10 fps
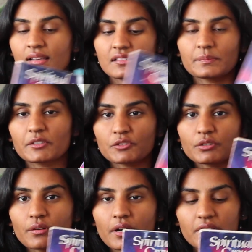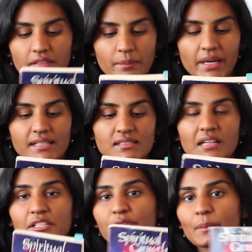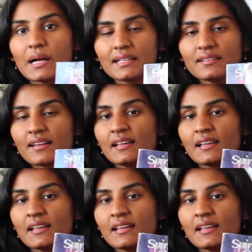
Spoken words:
Spiritual Growth by Sonia Rahman.